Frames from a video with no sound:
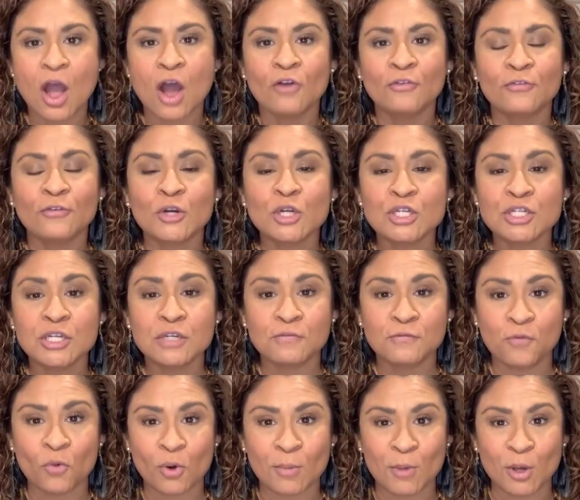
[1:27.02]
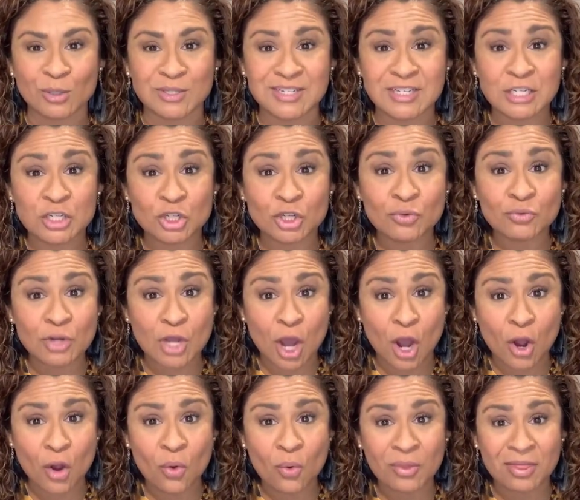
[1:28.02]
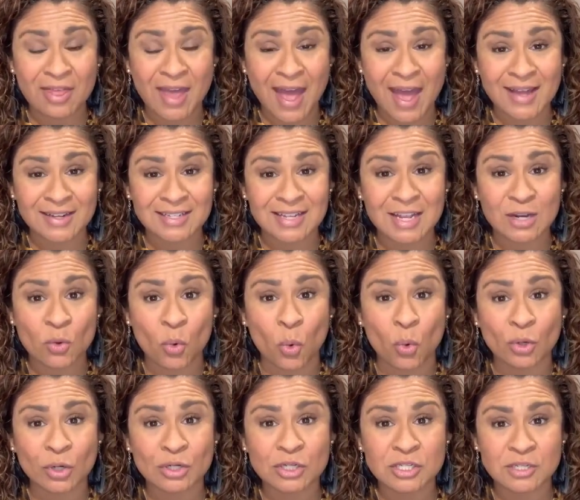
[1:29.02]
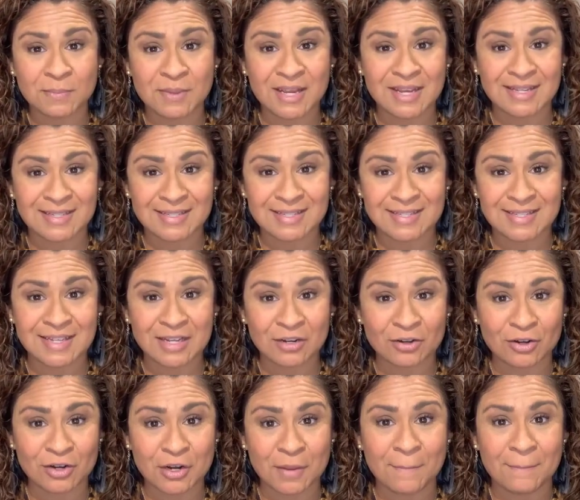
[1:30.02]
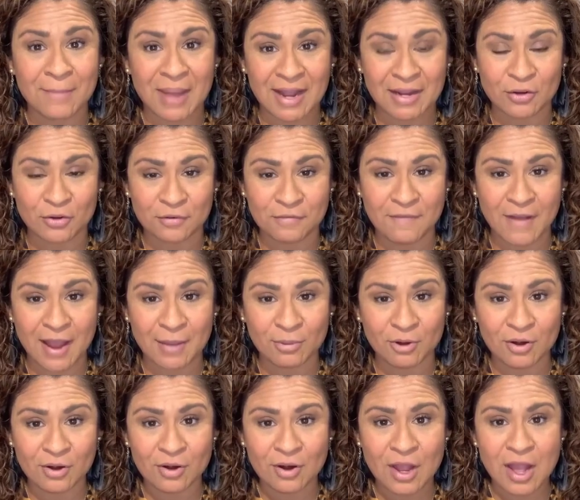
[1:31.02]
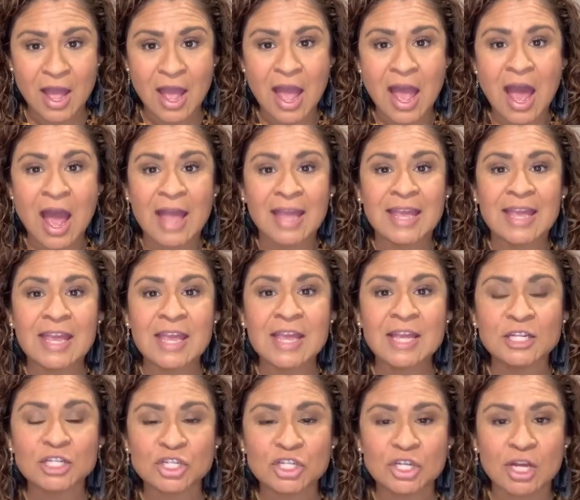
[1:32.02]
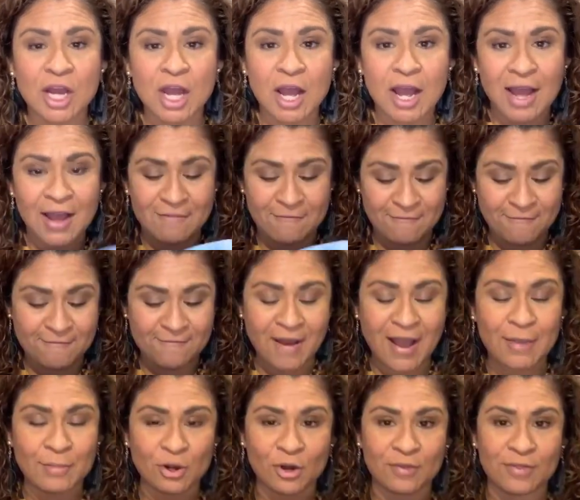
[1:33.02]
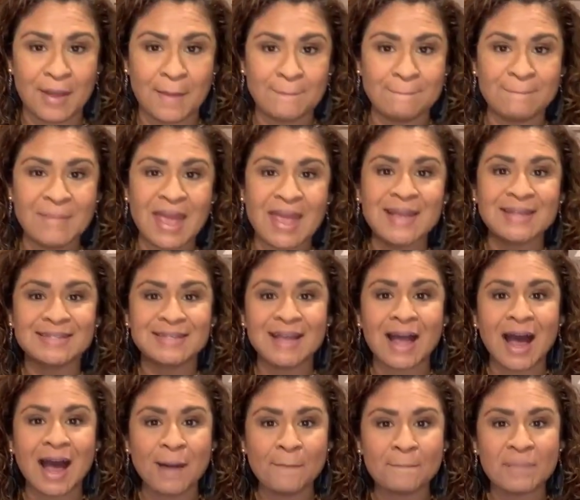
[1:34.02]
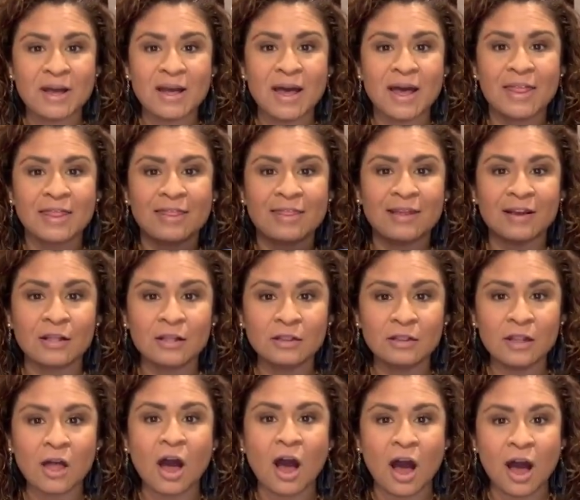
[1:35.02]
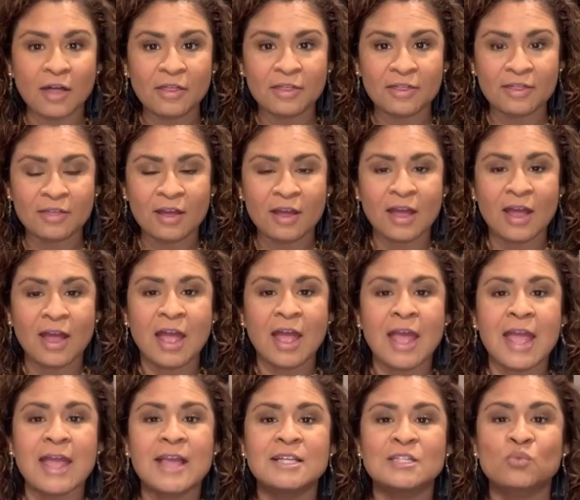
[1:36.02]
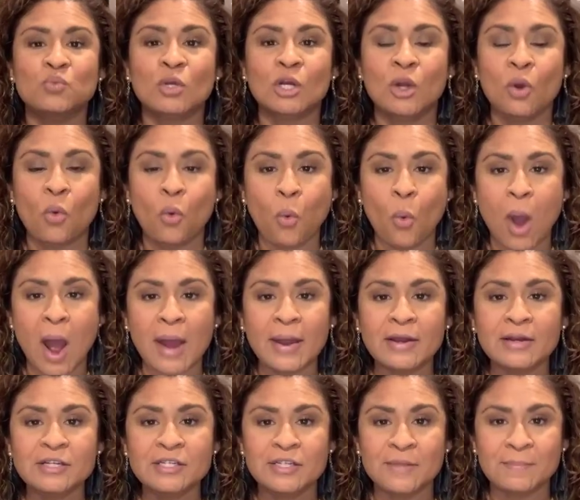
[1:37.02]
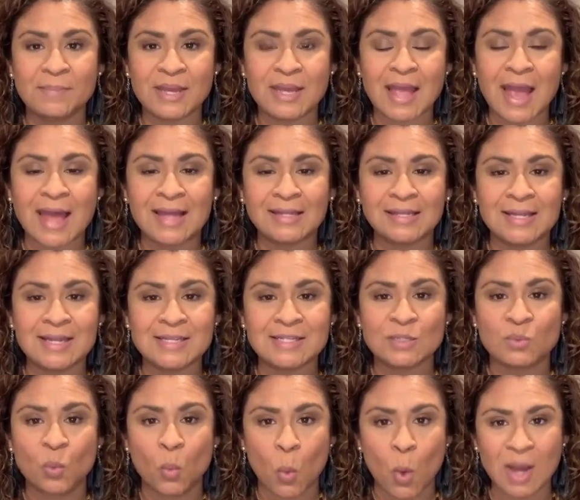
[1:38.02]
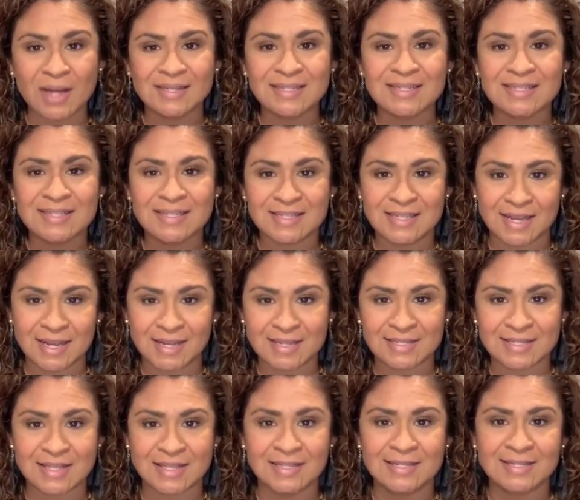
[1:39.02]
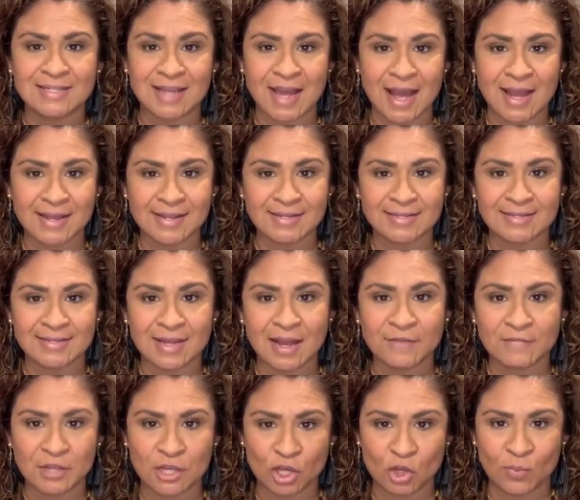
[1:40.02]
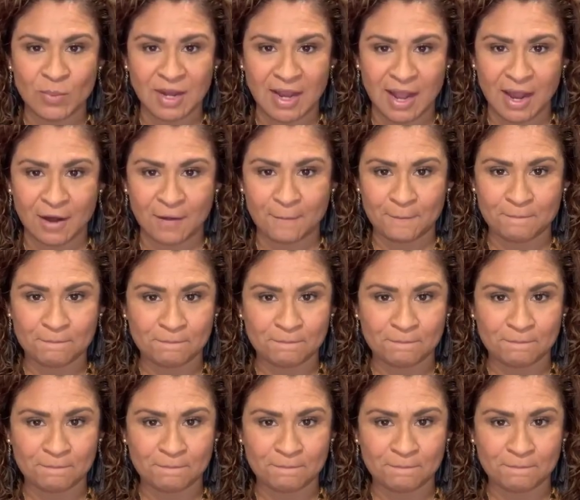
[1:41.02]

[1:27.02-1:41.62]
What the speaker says: First and foremost, did you know that in order to be considered microfiber, each fiber that makes up the cloth is required to be at least 1/6 the size of a human hair.